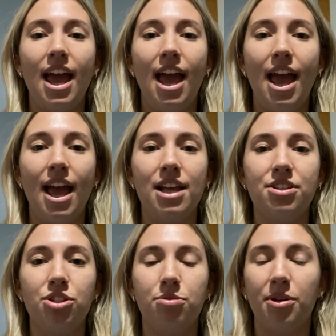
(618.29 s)

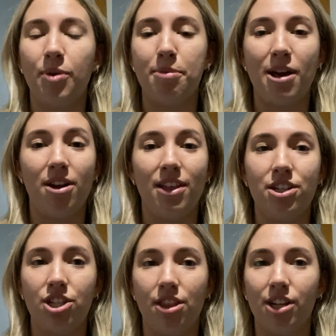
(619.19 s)
and doing way better than
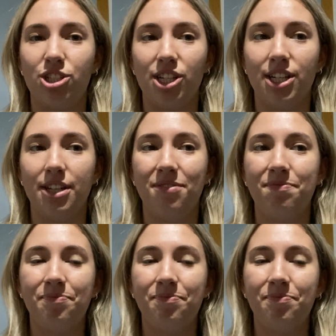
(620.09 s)
she thought she could.